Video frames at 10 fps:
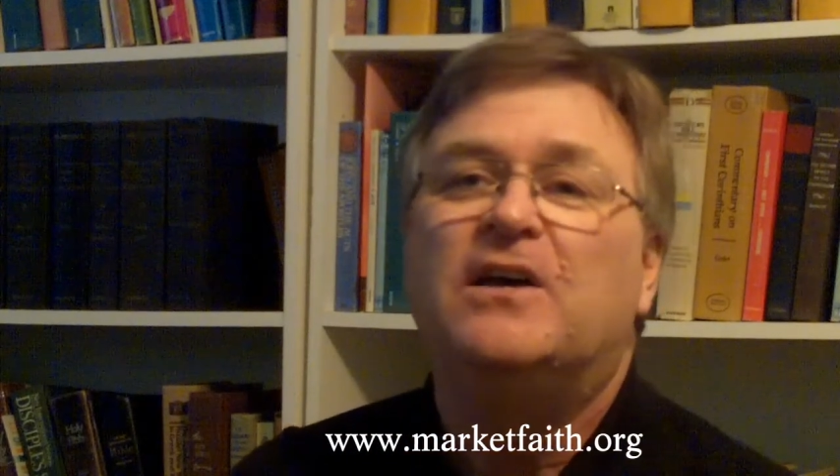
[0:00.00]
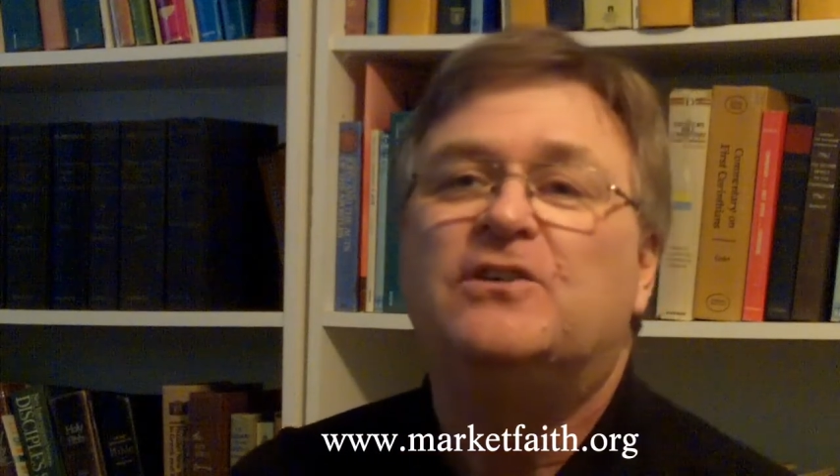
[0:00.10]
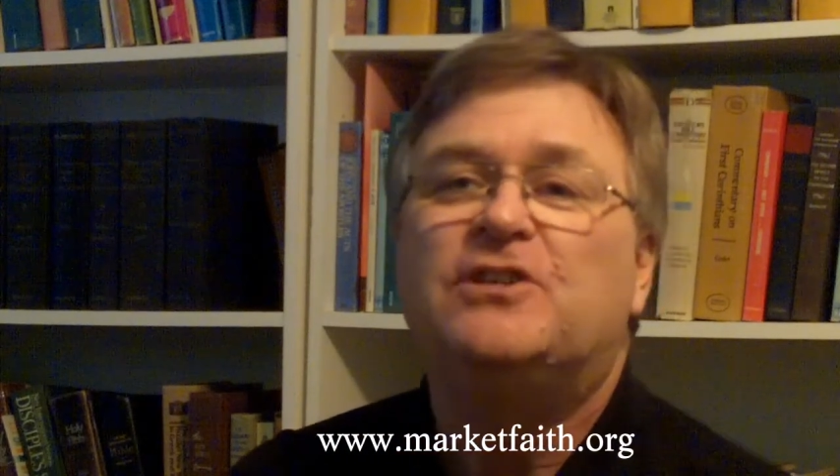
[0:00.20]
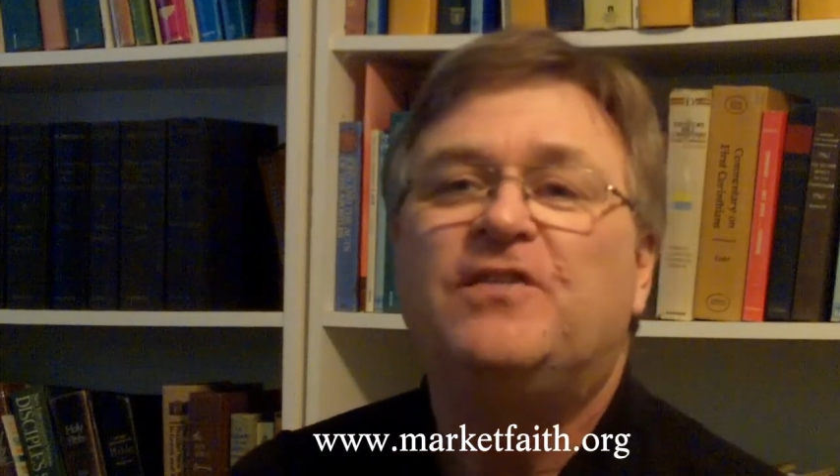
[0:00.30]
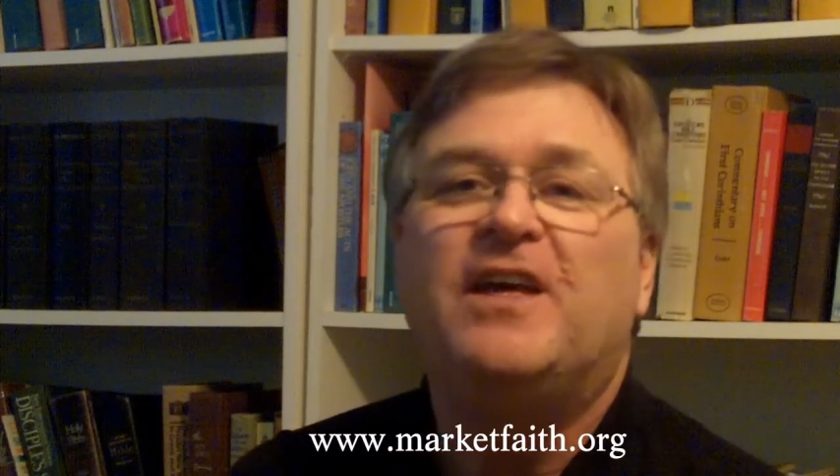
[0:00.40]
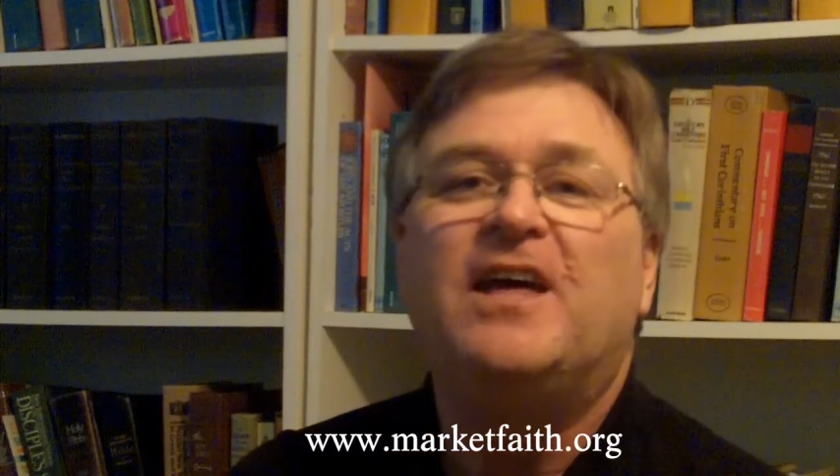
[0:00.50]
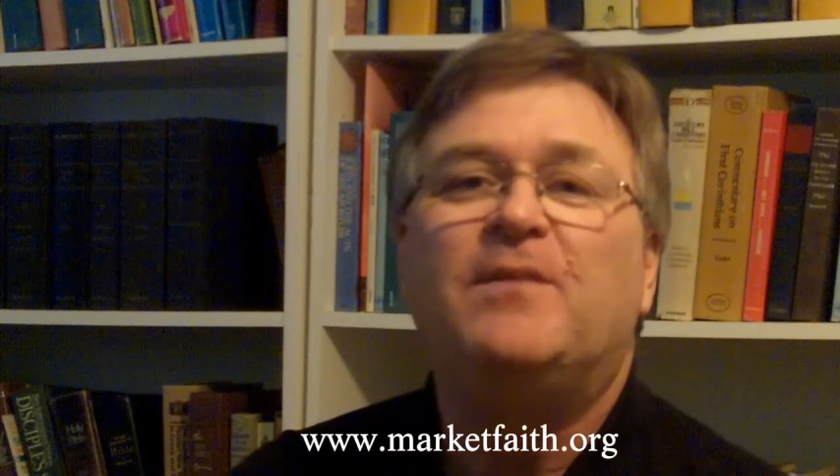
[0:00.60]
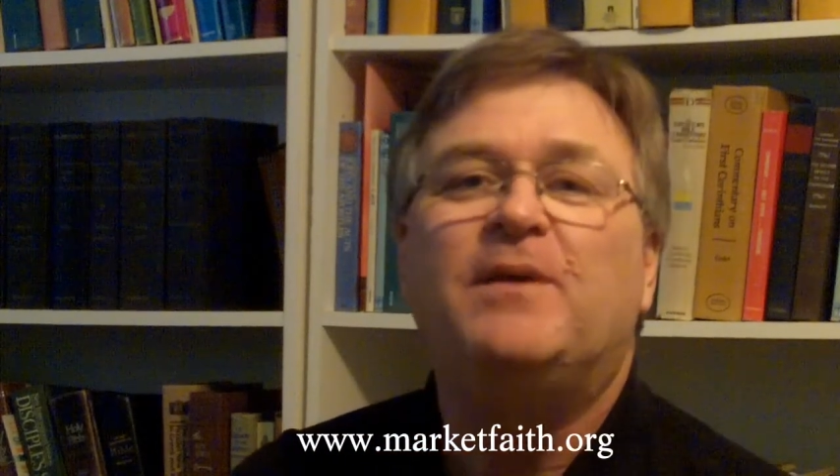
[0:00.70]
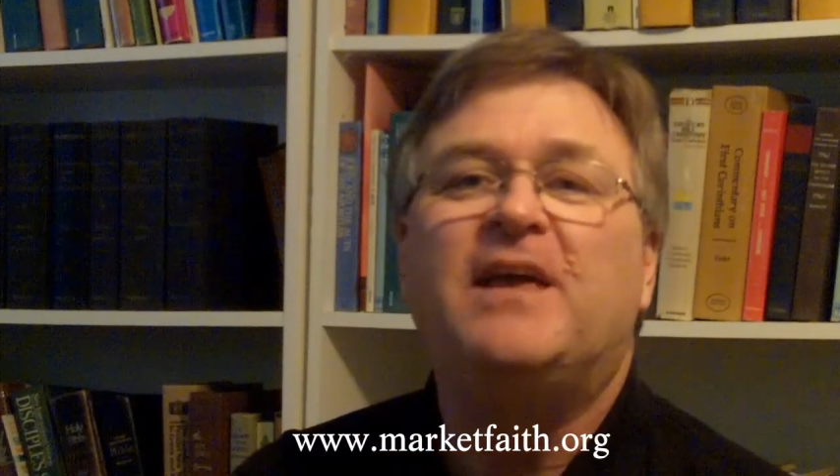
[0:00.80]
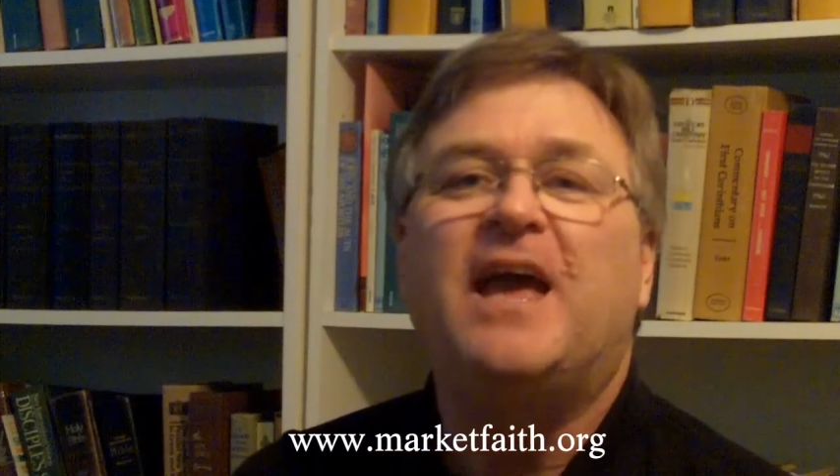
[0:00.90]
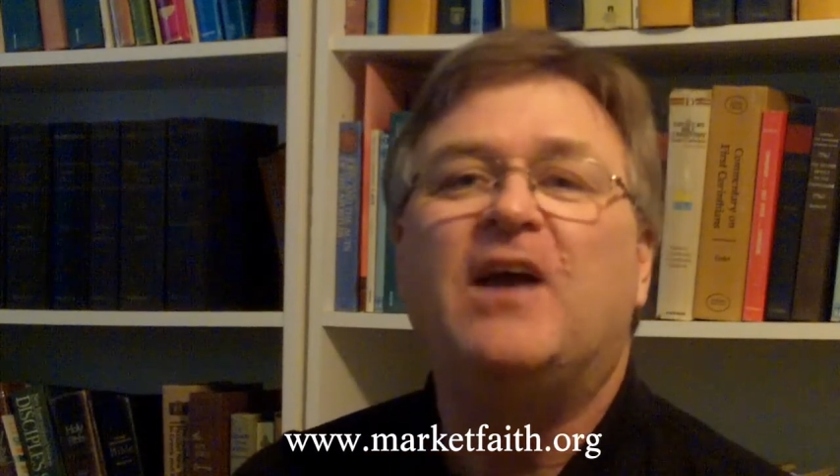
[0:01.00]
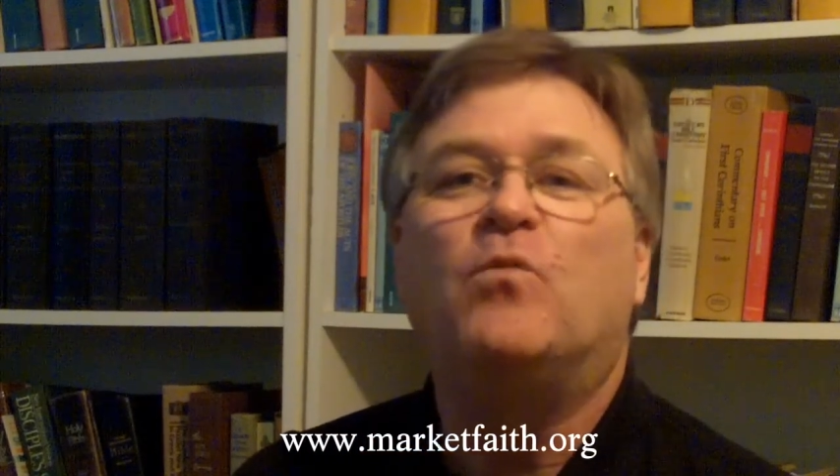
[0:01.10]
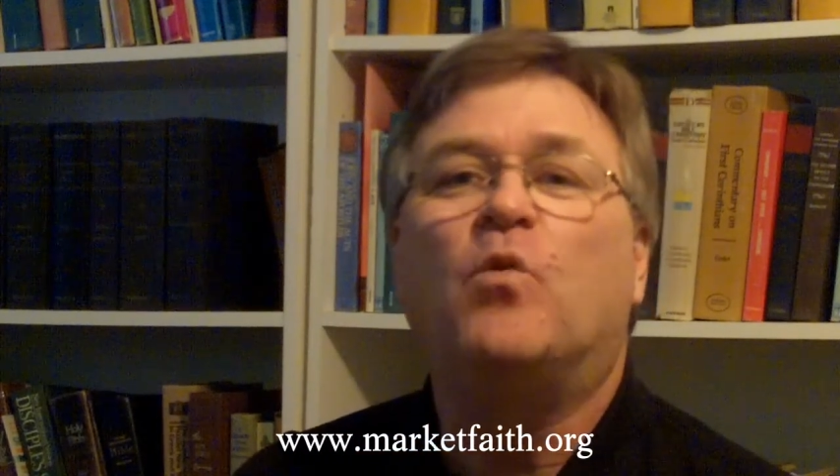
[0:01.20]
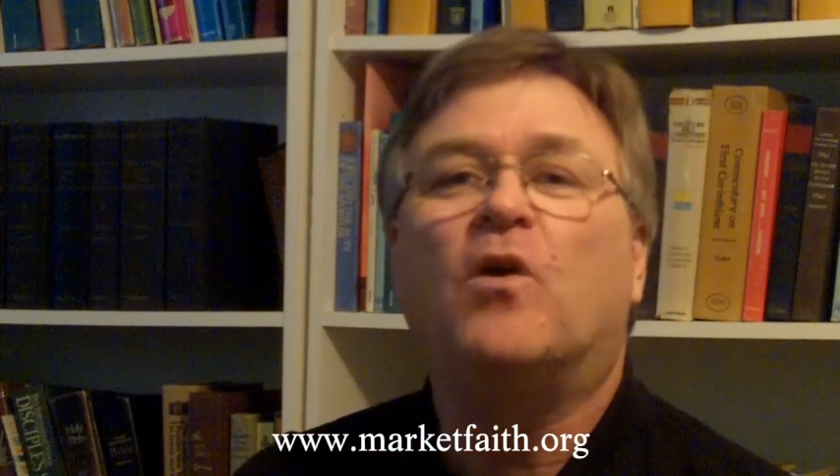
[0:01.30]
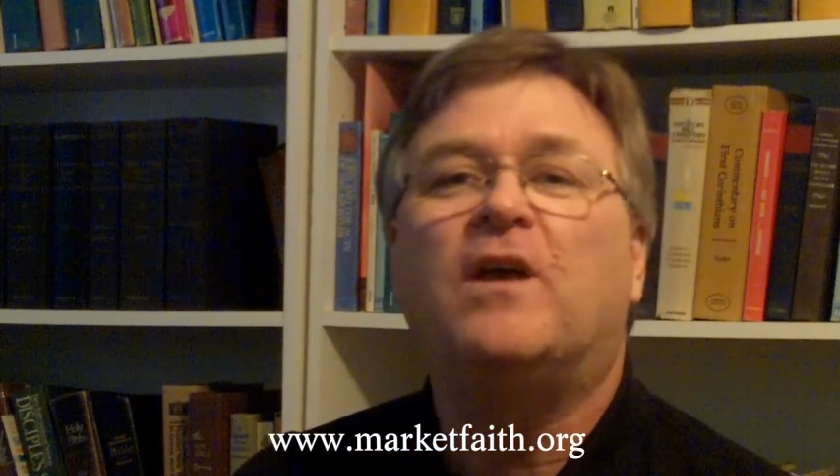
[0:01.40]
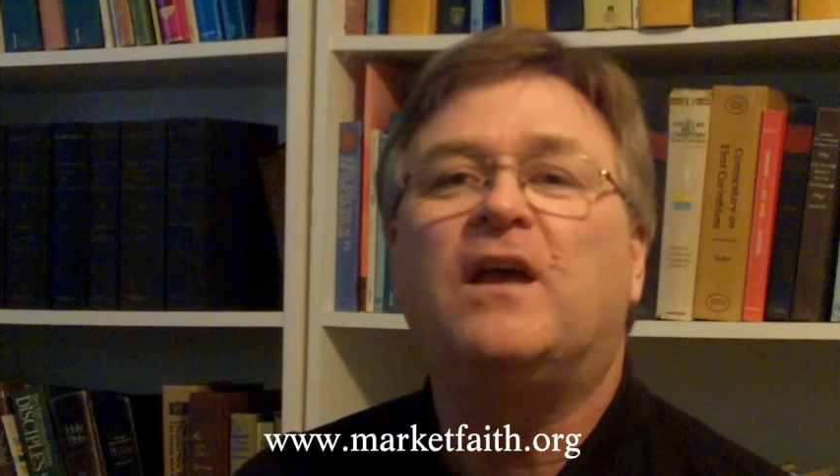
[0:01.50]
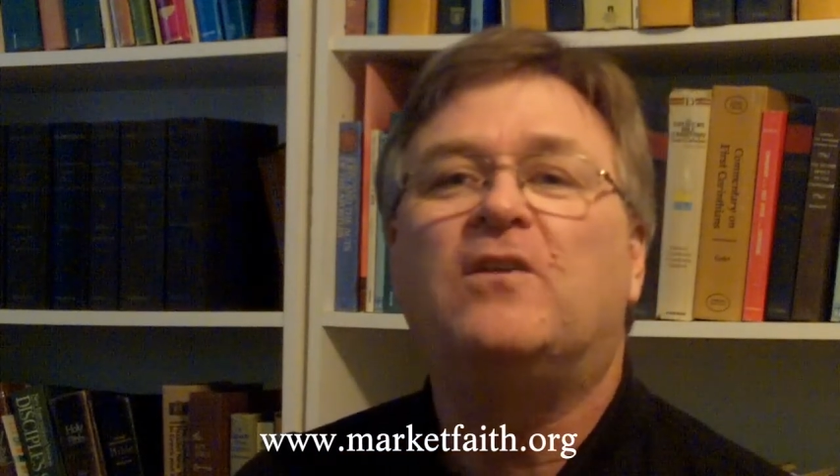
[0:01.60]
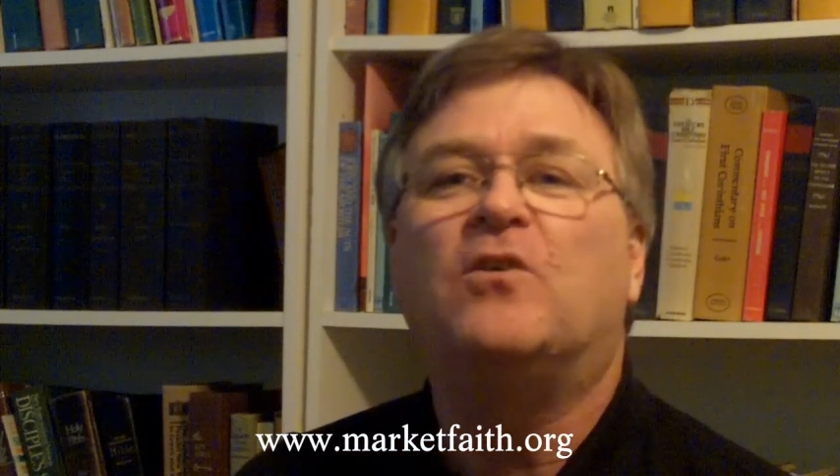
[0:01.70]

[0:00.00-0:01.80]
She then began working